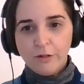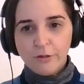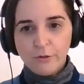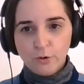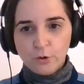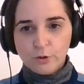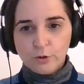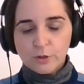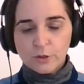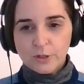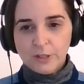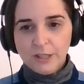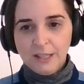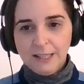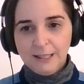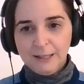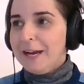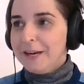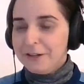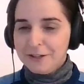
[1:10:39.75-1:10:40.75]
author's
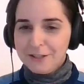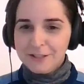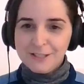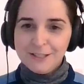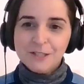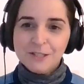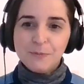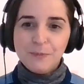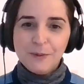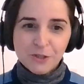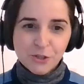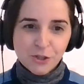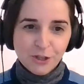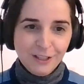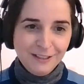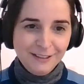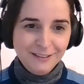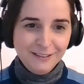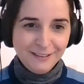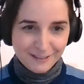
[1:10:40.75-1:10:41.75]
desires,
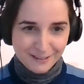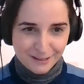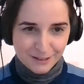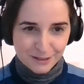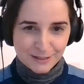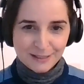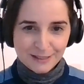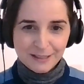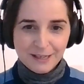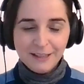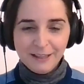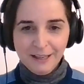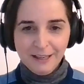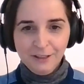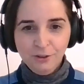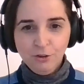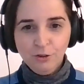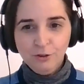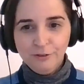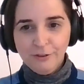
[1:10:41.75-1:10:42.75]
especially in the case,
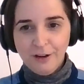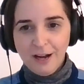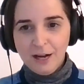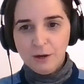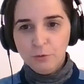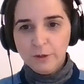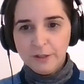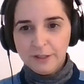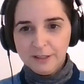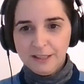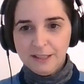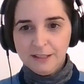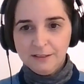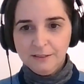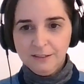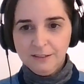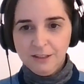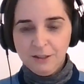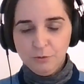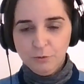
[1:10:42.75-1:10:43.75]
again, of Hauer,
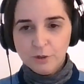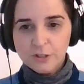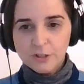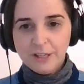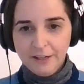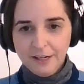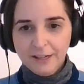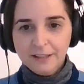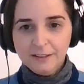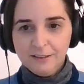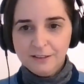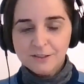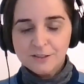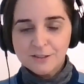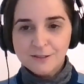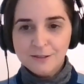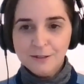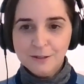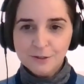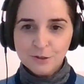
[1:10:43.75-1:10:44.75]
that he was an
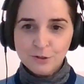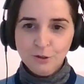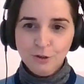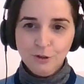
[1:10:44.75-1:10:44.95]
artist.